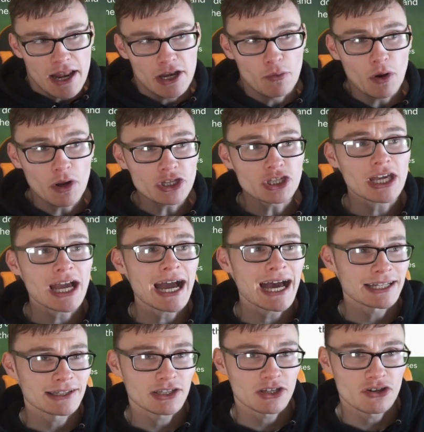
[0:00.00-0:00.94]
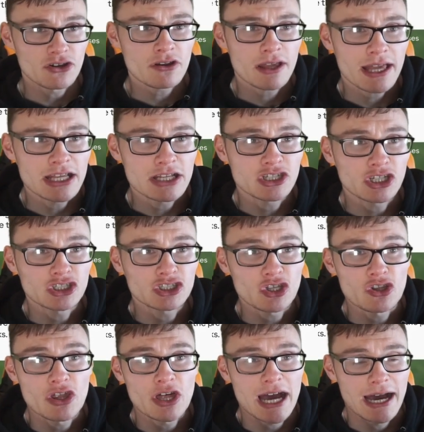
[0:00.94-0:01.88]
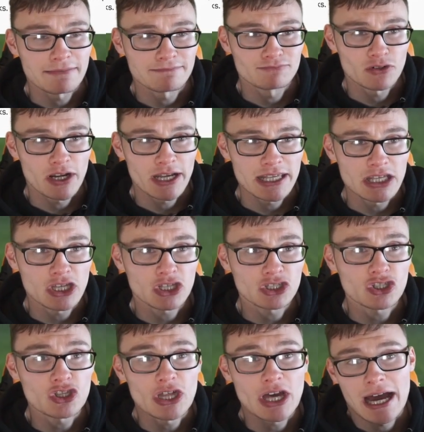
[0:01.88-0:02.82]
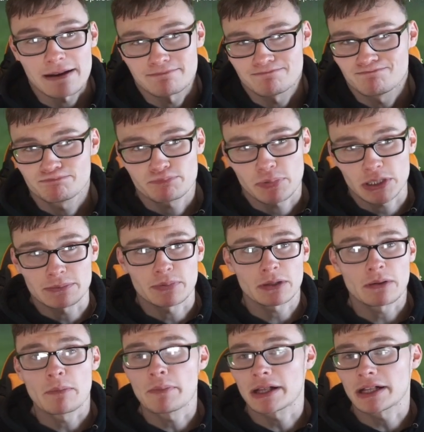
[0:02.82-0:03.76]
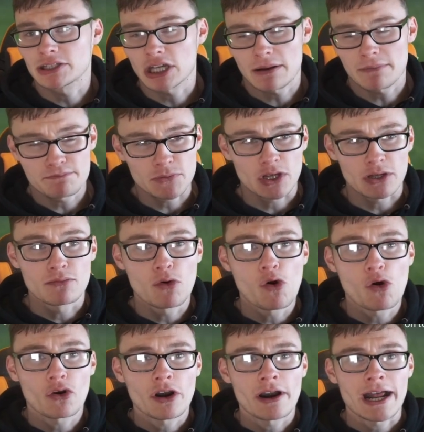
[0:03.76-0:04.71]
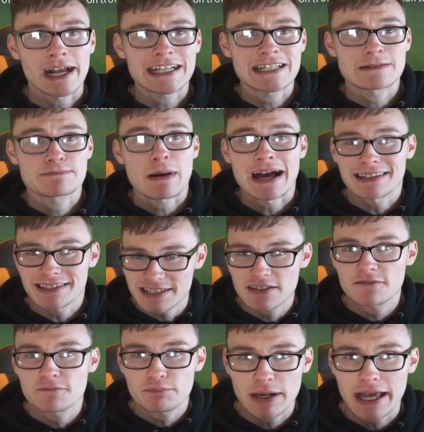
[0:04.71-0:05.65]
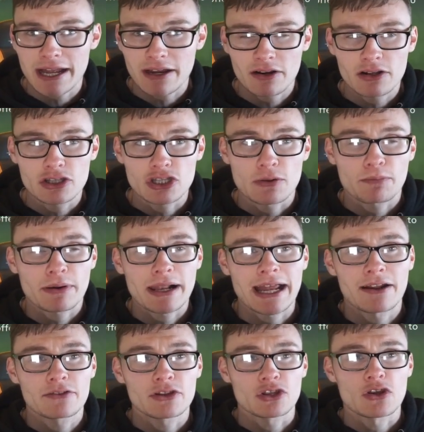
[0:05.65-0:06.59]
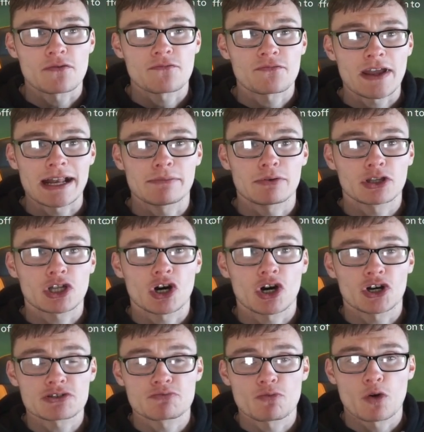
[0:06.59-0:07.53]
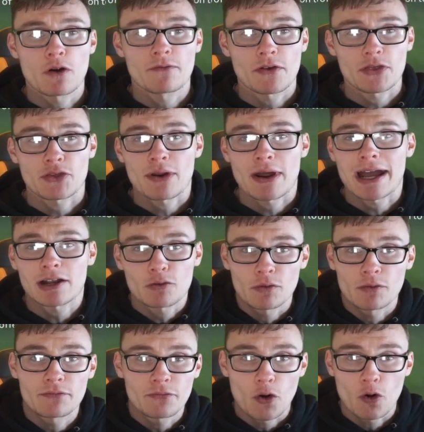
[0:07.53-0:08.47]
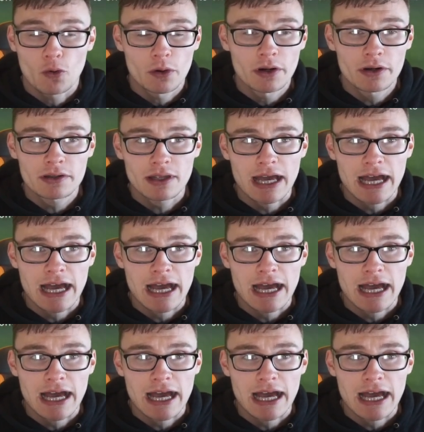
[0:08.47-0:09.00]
Now, what you can do is you could do that, right? You could do that. Put them on build-up. Your more expansive player, your player that you feel will cause more of a threat going forward,